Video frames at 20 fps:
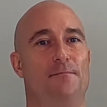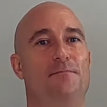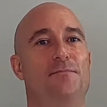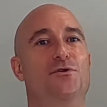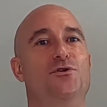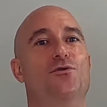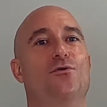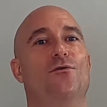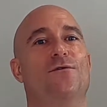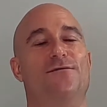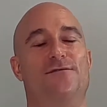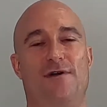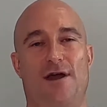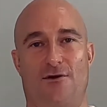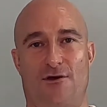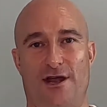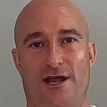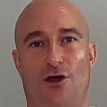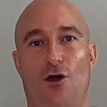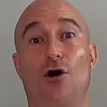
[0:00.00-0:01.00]
you're
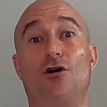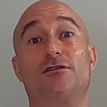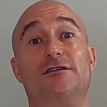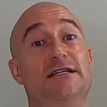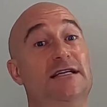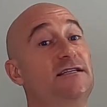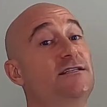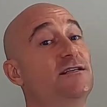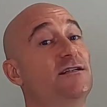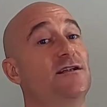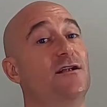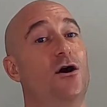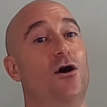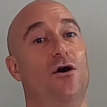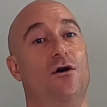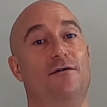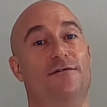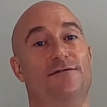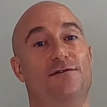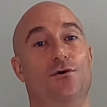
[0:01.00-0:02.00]
very cognizant
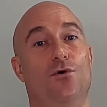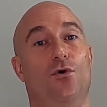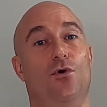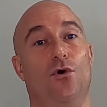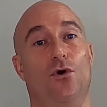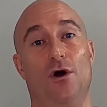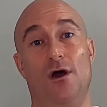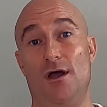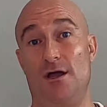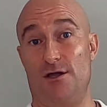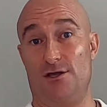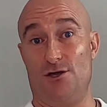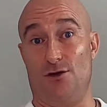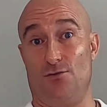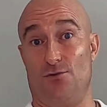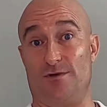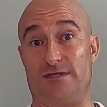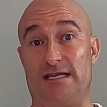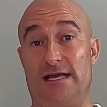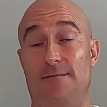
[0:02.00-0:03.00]
of your
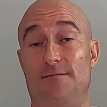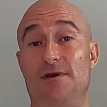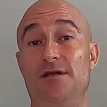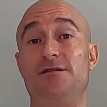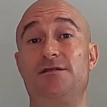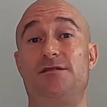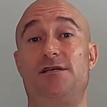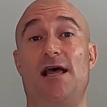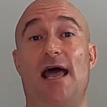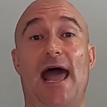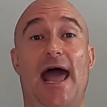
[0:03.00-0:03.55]
resentments,